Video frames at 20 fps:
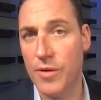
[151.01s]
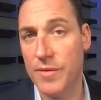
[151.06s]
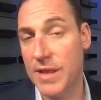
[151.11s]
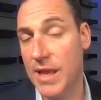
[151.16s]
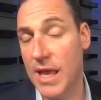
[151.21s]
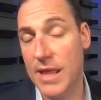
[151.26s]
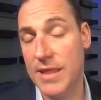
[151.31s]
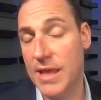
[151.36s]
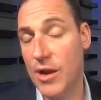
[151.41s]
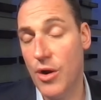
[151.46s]

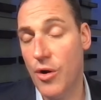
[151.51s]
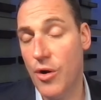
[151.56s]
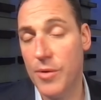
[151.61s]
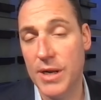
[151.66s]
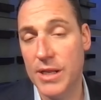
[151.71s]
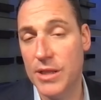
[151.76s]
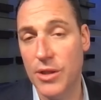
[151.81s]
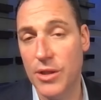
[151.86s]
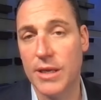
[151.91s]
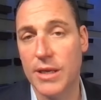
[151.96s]
They
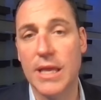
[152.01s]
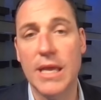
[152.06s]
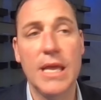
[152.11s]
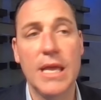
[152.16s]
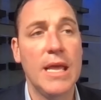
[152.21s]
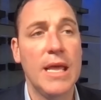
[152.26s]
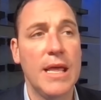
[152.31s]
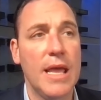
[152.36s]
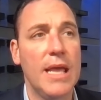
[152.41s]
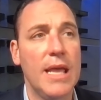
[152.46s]
already, look,
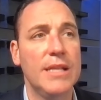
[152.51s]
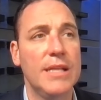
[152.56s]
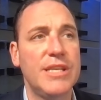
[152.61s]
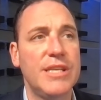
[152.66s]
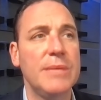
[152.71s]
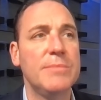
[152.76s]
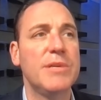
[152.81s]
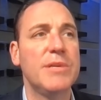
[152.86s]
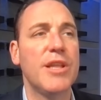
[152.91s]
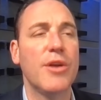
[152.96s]
it
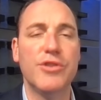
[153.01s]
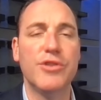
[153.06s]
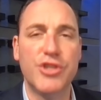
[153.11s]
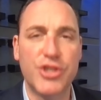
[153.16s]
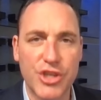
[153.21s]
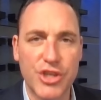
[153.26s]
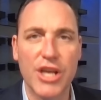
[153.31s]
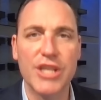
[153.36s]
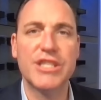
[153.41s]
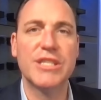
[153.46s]
seems that they're
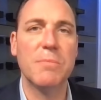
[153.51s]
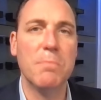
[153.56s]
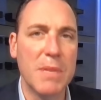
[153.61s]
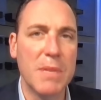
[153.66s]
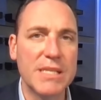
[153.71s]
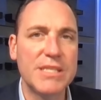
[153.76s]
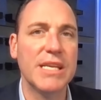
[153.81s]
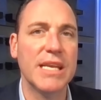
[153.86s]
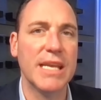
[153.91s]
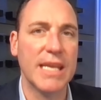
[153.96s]
just
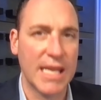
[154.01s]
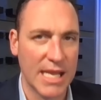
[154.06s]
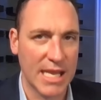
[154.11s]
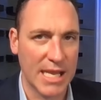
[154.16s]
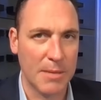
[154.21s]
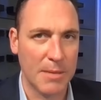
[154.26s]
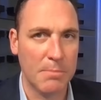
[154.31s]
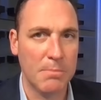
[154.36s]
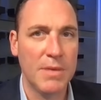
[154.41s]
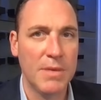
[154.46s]
missing
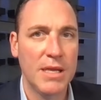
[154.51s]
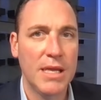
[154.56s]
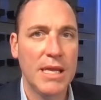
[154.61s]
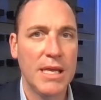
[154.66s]
him.